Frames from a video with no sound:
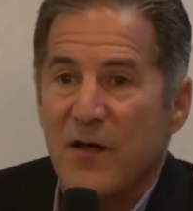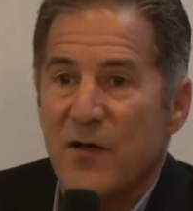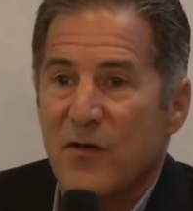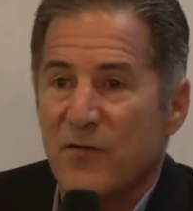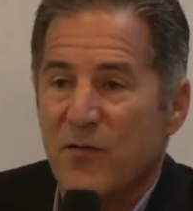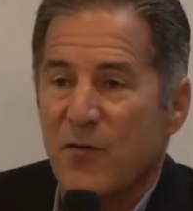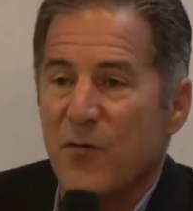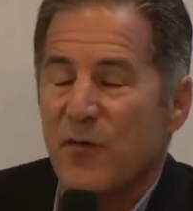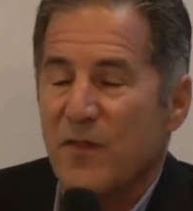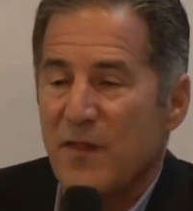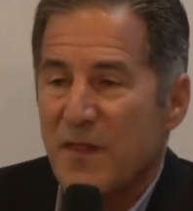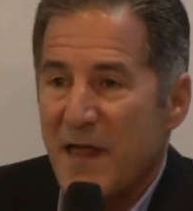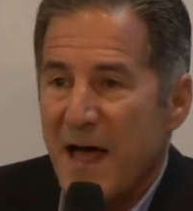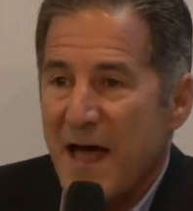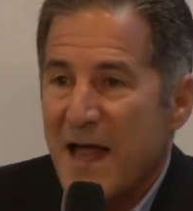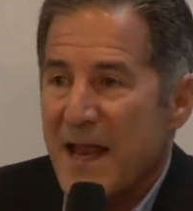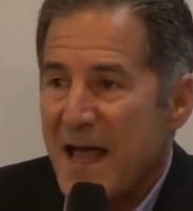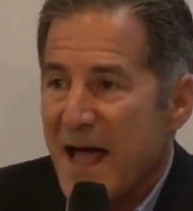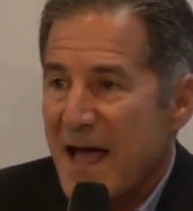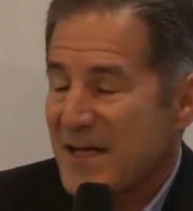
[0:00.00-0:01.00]
So
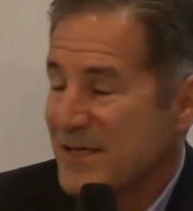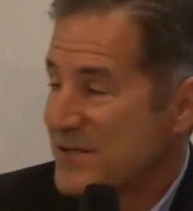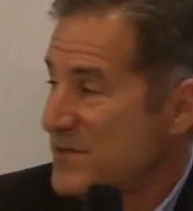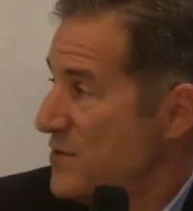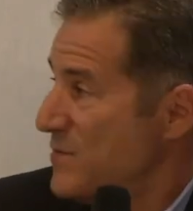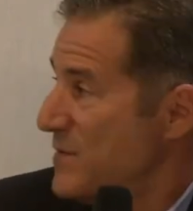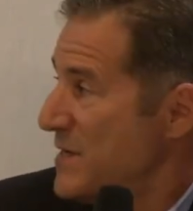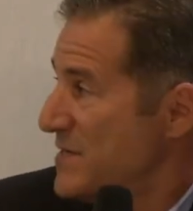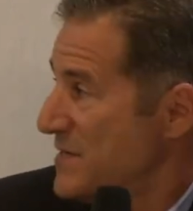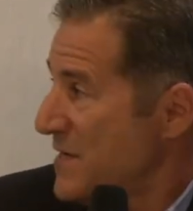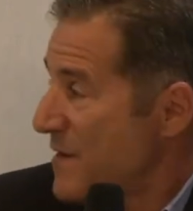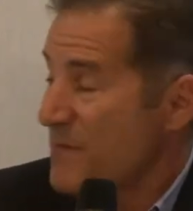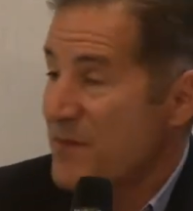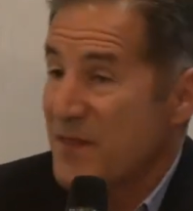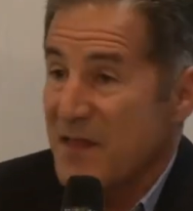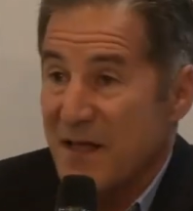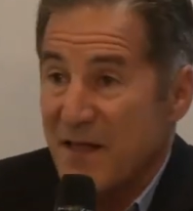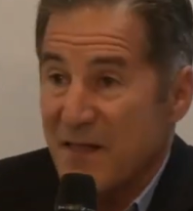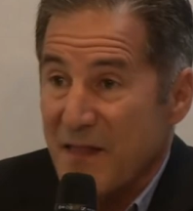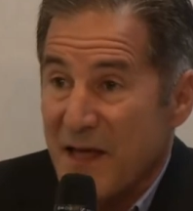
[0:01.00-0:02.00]
that has to be
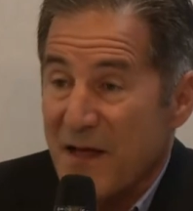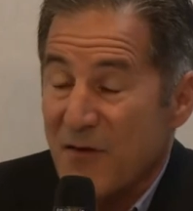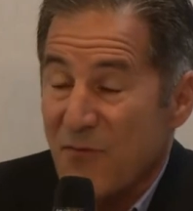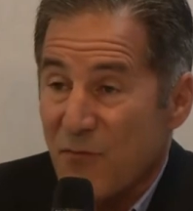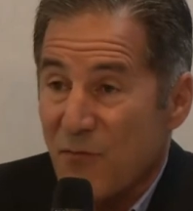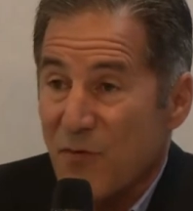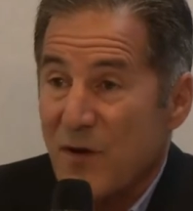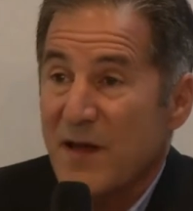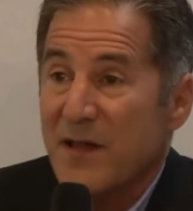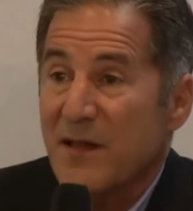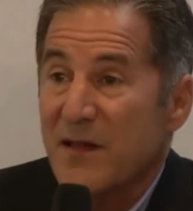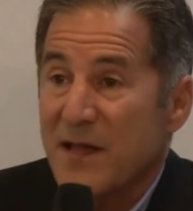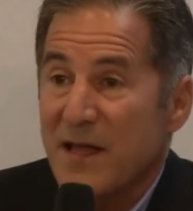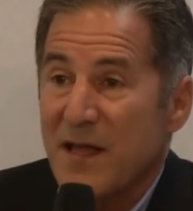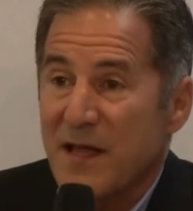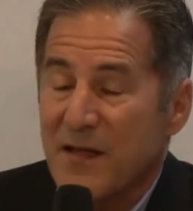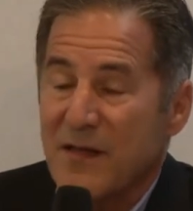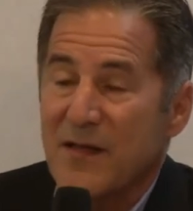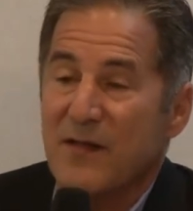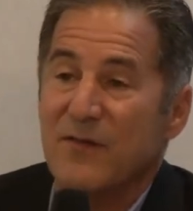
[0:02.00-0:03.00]
something that really
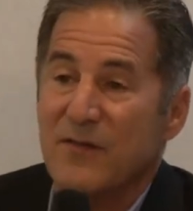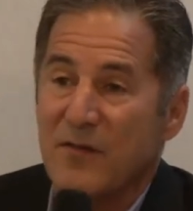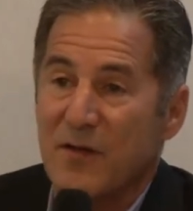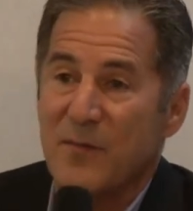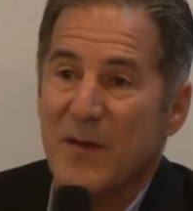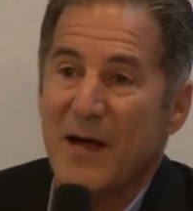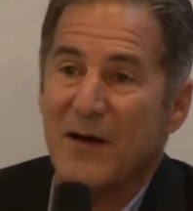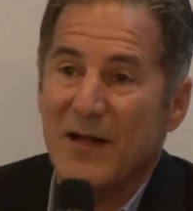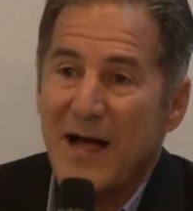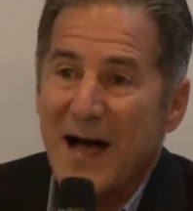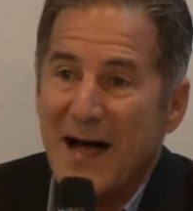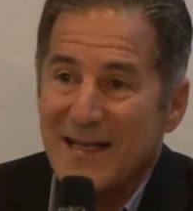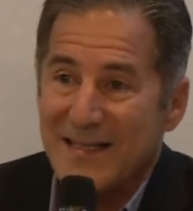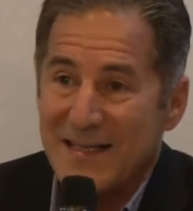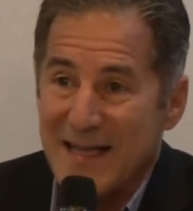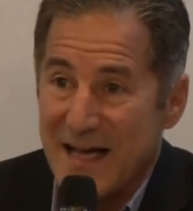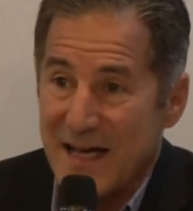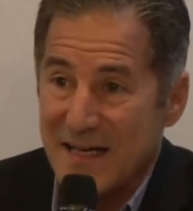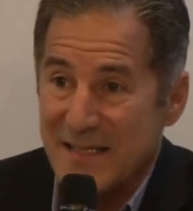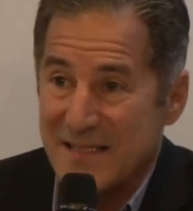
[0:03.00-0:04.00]
is about
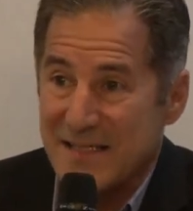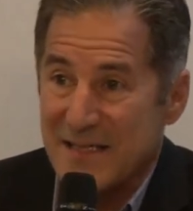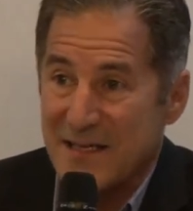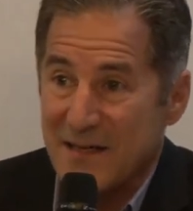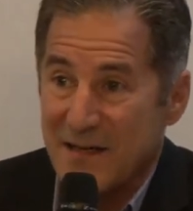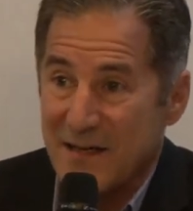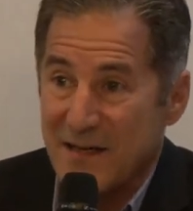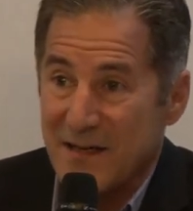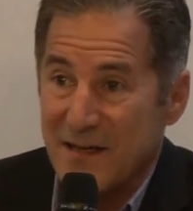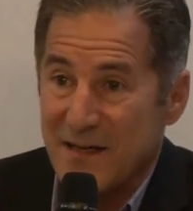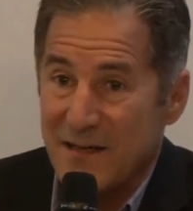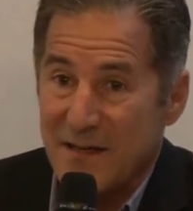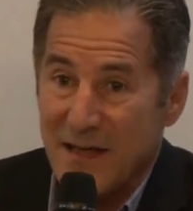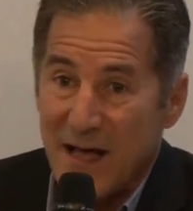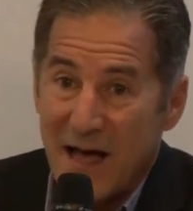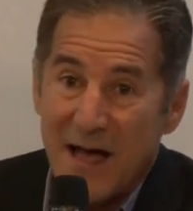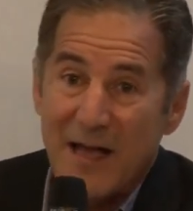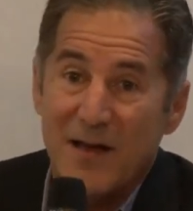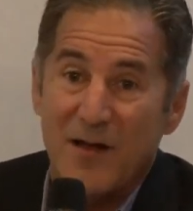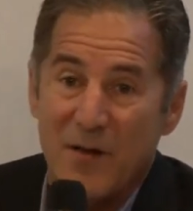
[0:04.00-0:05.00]
context,
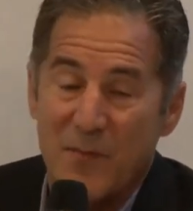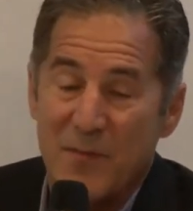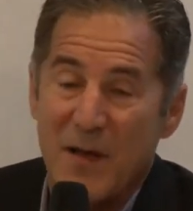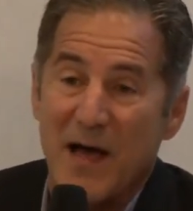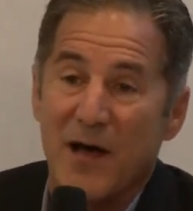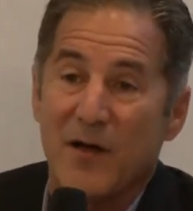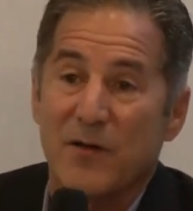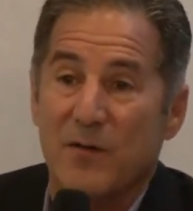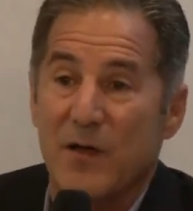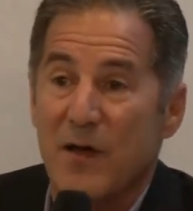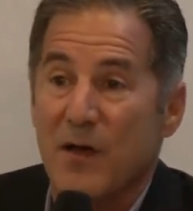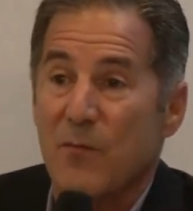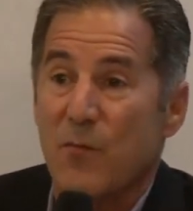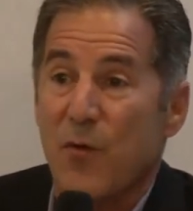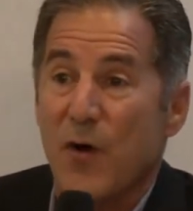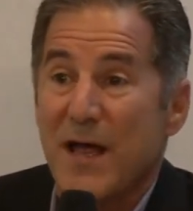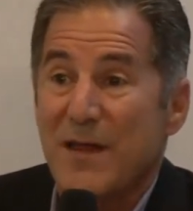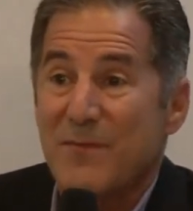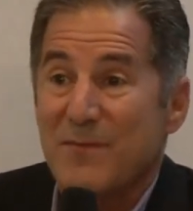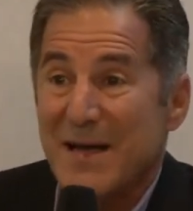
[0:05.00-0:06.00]
not about
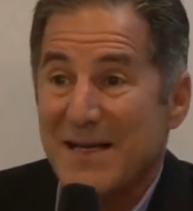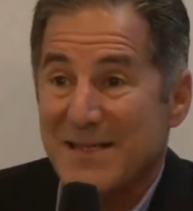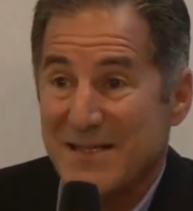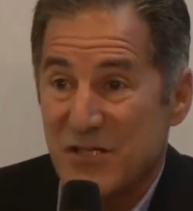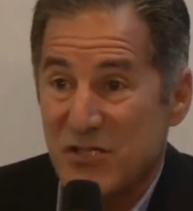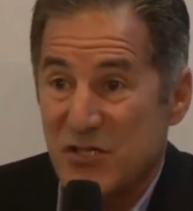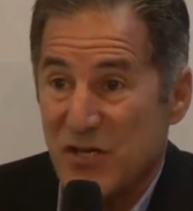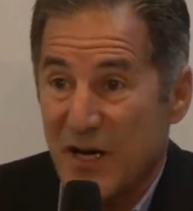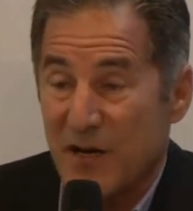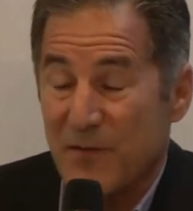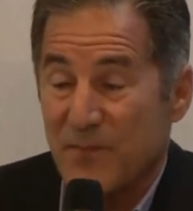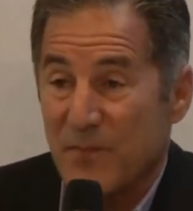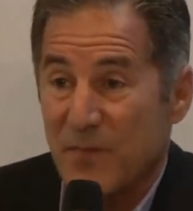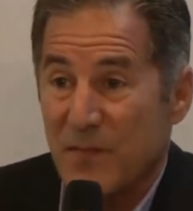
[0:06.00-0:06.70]
brand messaging.